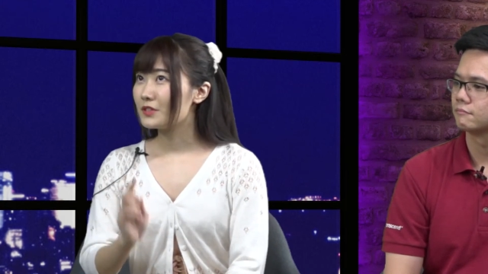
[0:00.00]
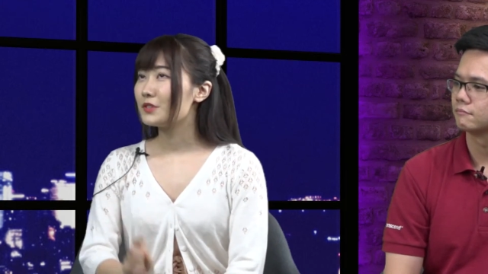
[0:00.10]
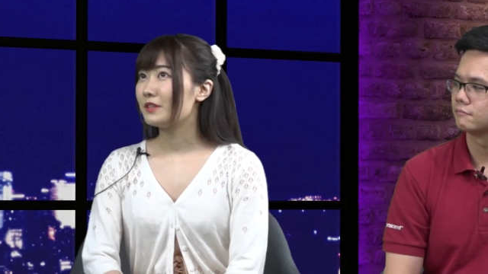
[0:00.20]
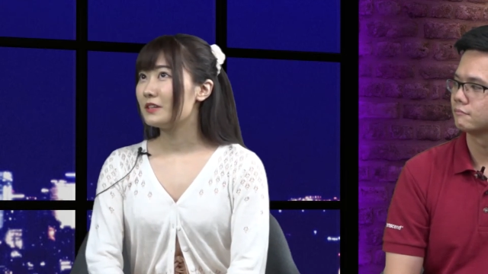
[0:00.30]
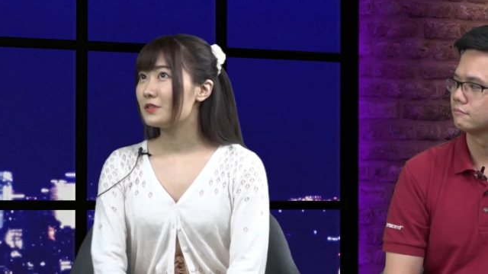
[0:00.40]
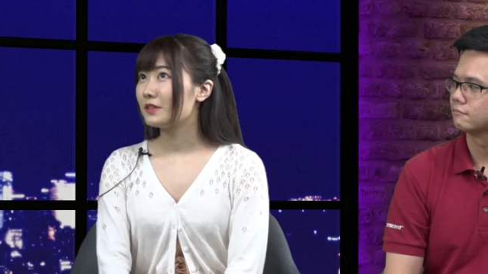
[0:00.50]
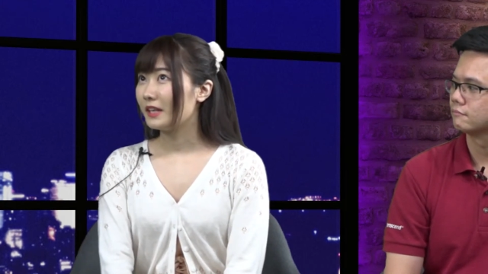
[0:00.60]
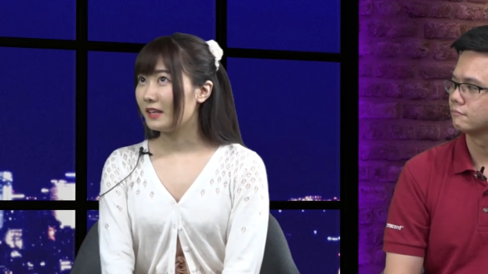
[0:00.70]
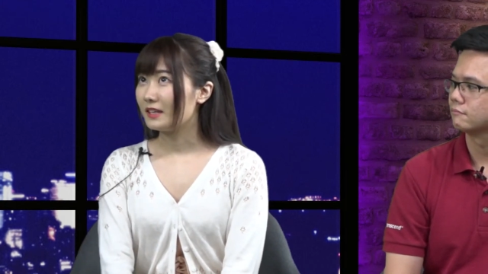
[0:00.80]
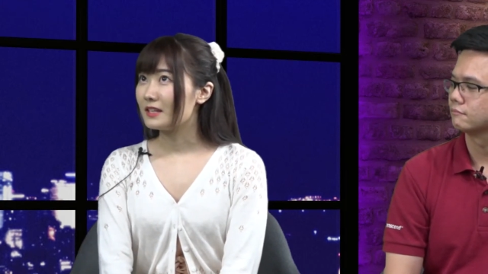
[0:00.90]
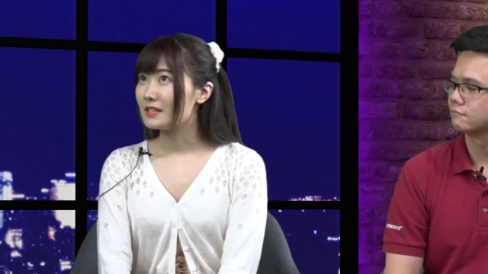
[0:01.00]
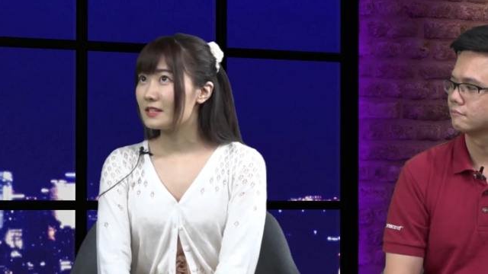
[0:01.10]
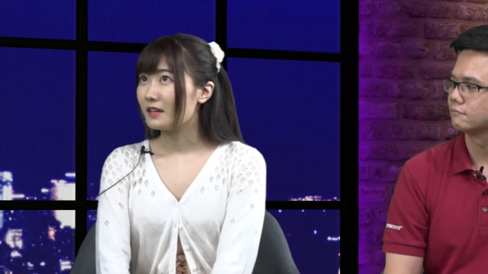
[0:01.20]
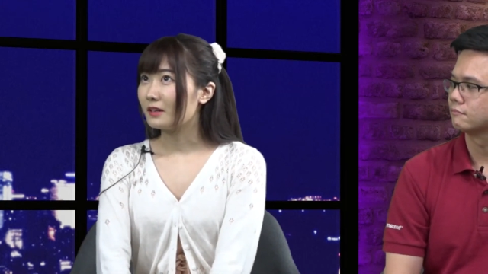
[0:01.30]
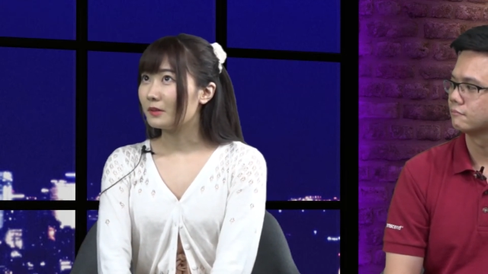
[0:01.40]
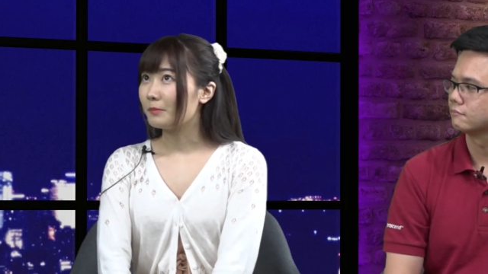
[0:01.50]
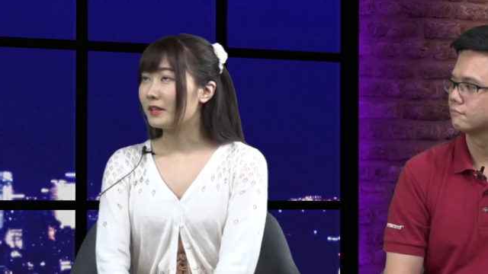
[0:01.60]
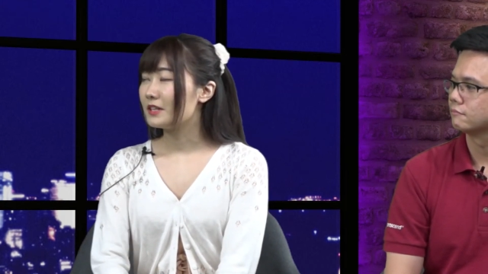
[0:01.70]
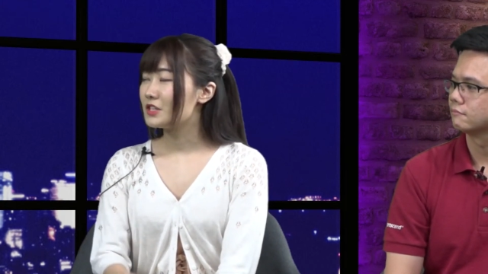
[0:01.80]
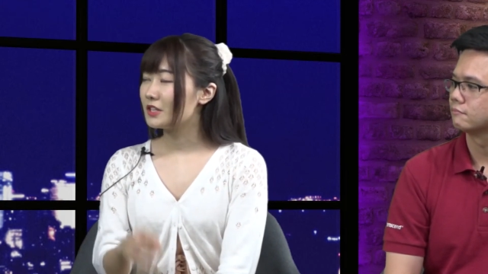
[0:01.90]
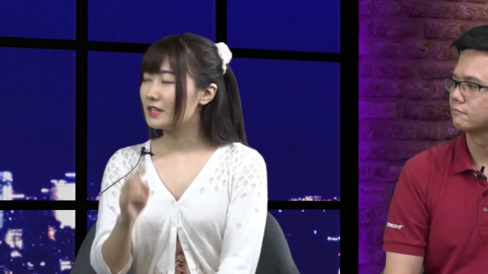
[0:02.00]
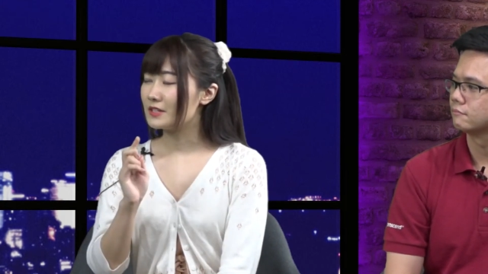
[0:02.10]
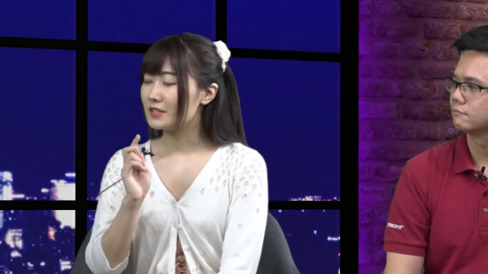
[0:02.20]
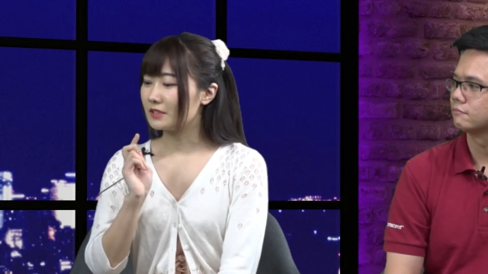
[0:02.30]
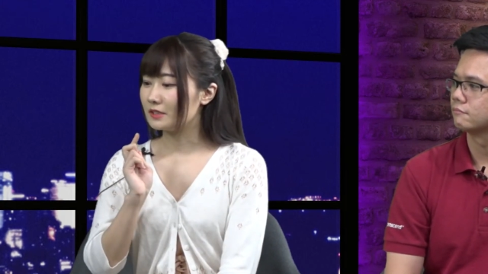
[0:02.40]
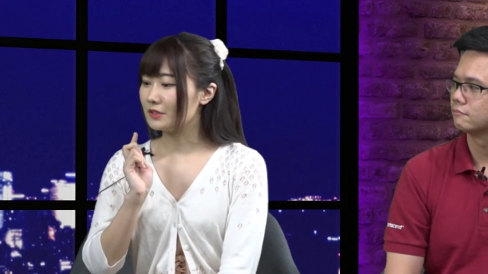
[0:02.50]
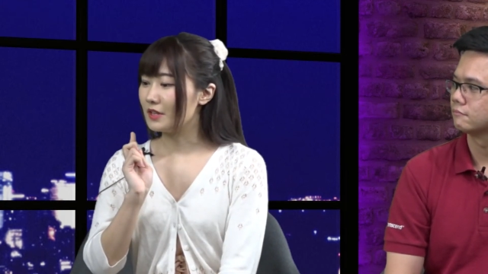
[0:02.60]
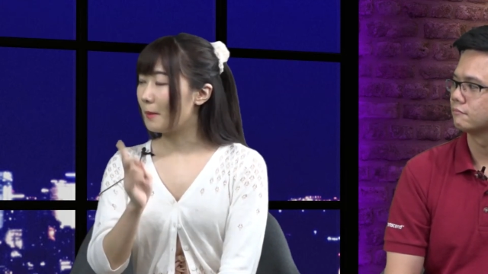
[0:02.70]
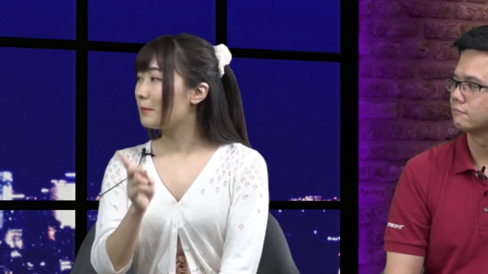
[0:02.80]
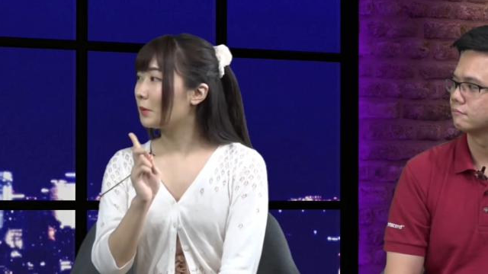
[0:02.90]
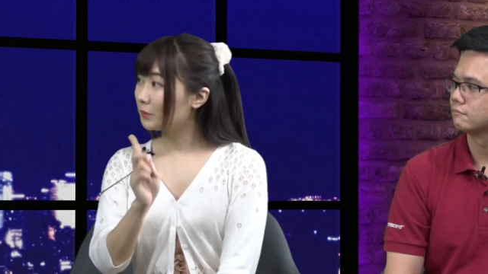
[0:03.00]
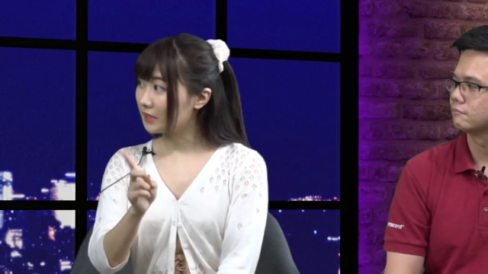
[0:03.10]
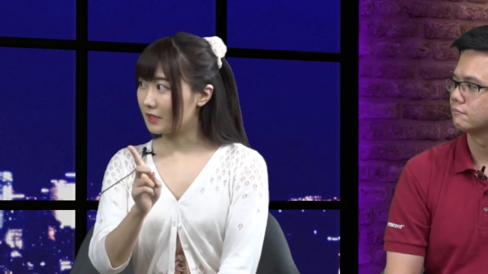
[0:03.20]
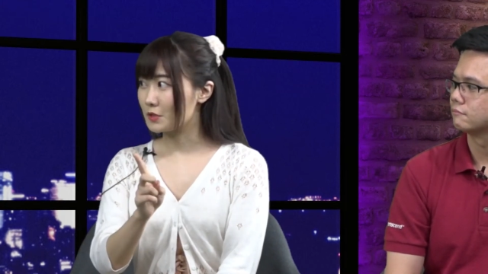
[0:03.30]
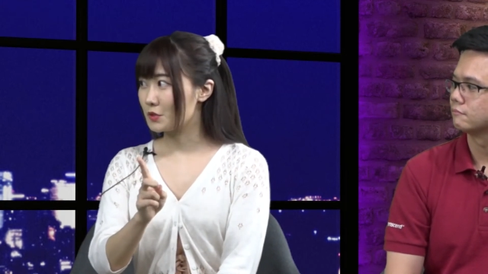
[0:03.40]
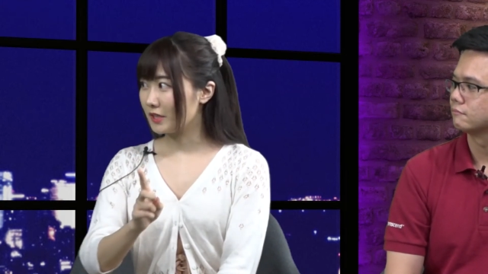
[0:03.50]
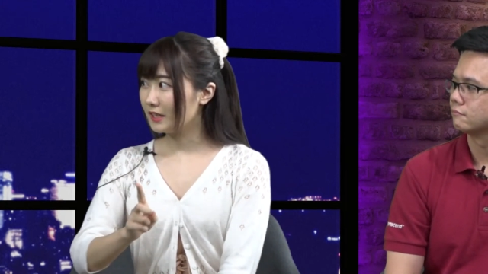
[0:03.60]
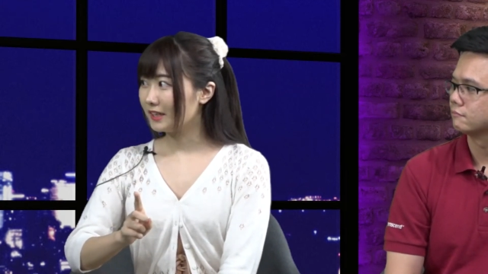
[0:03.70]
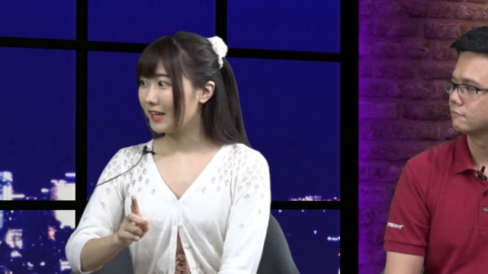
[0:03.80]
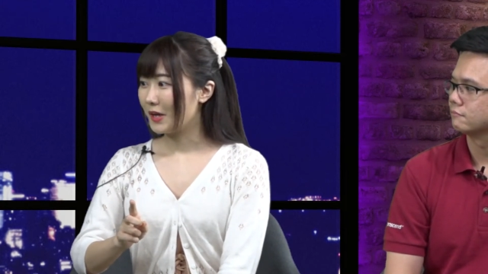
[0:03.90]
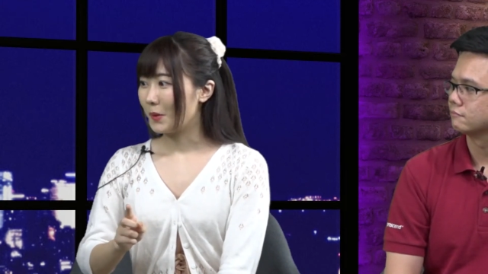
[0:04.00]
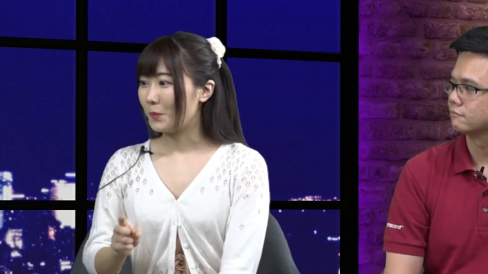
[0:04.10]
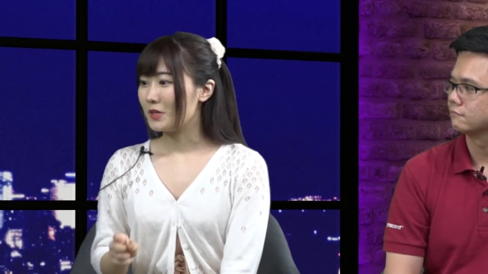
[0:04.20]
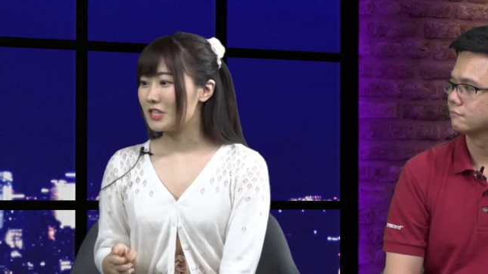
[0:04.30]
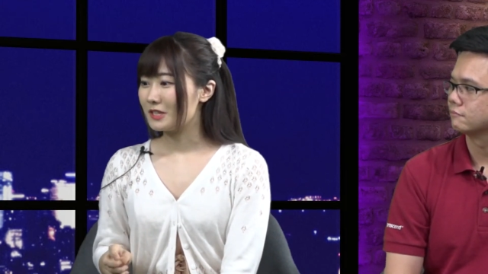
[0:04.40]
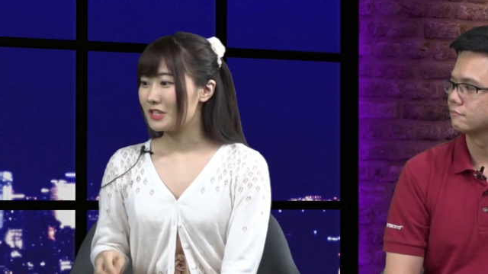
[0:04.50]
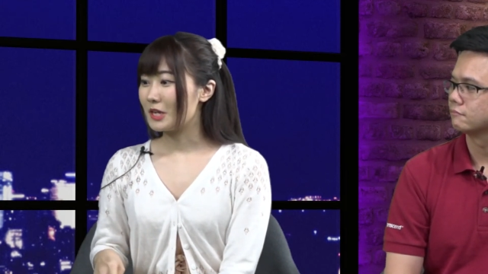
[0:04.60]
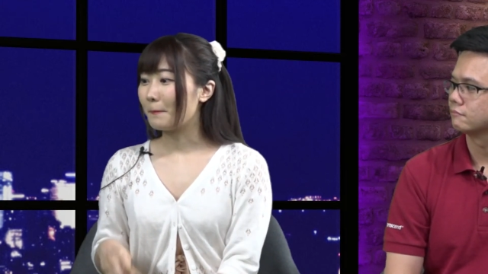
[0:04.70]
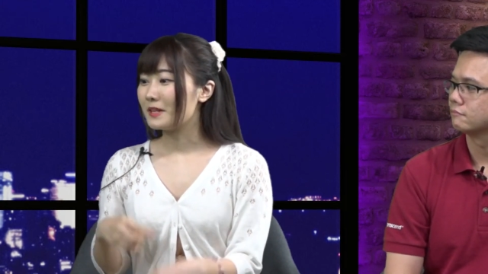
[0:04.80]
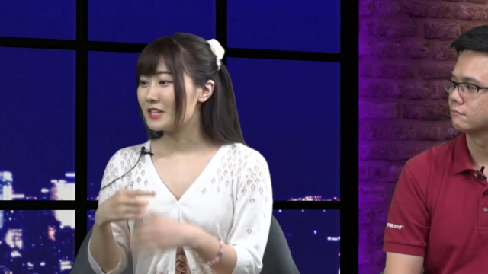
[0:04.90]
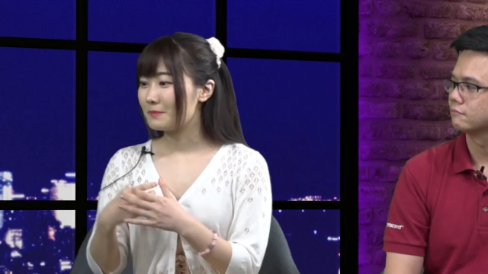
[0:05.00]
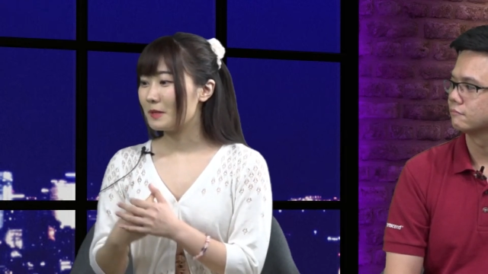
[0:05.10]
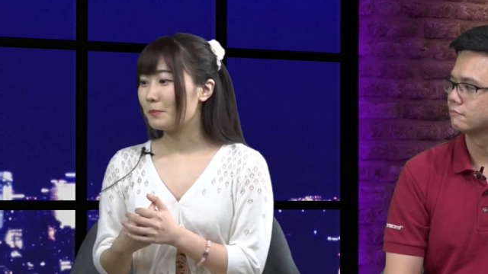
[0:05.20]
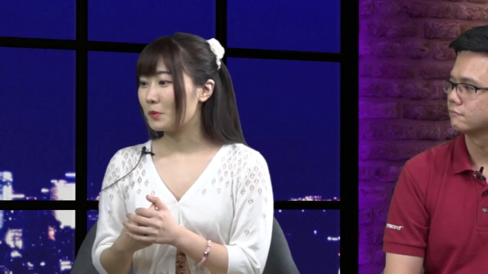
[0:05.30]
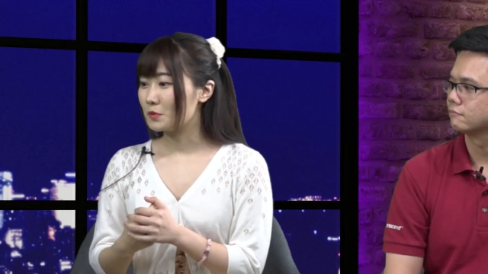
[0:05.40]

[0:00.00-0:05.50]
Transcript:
Speaker 1: first reason is uh, Malaysia is our number one country which Japanese people